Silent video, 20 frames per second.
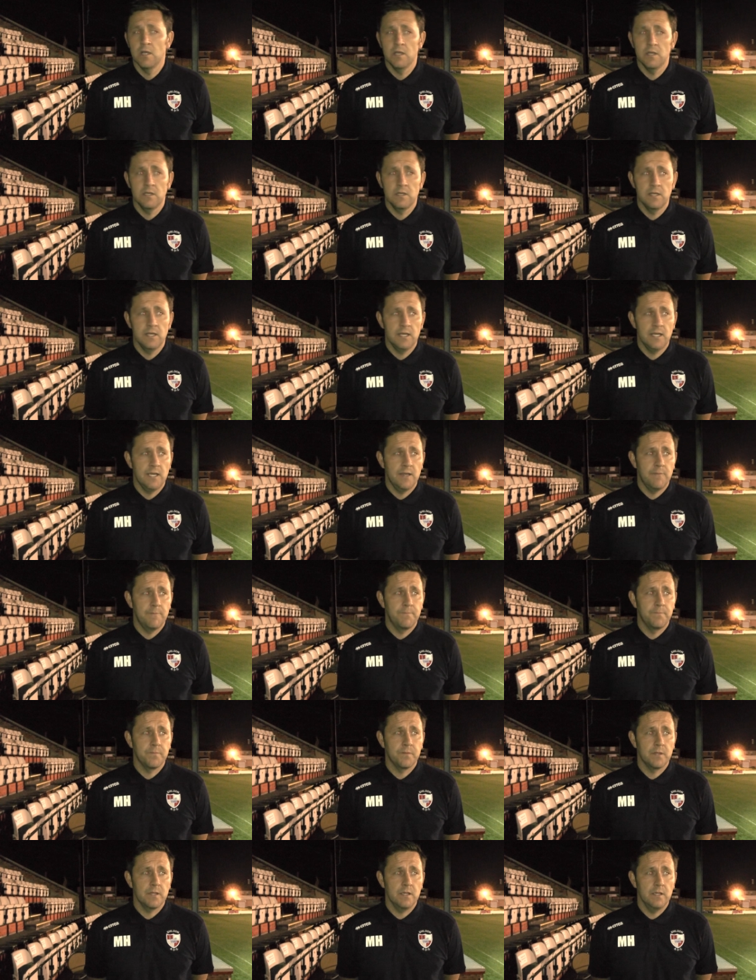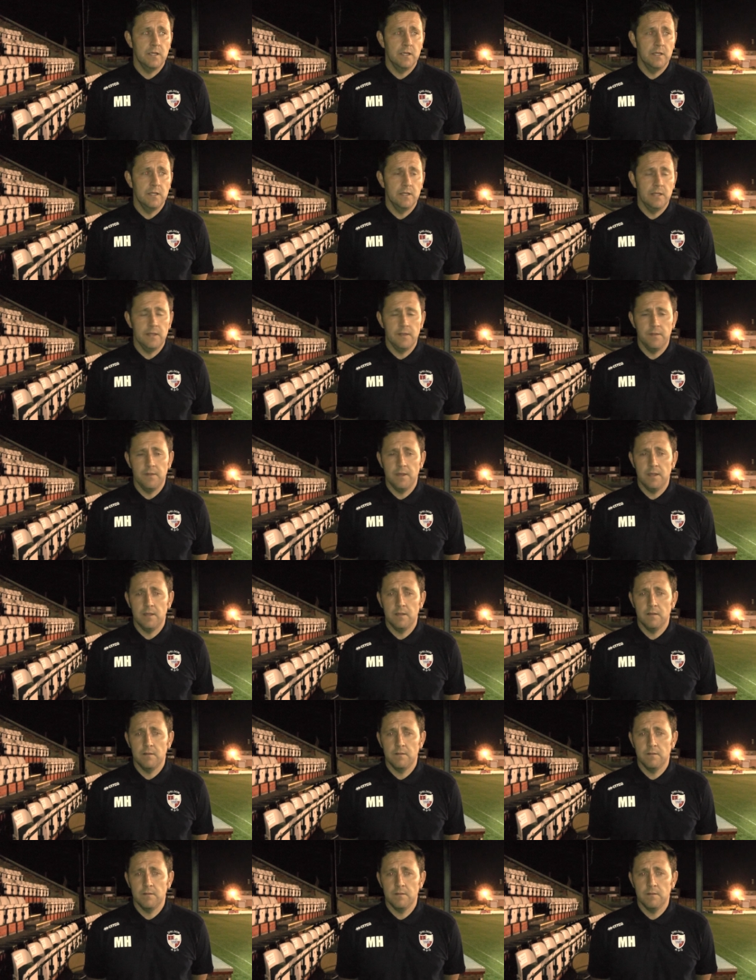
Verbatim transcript: and um, they, they,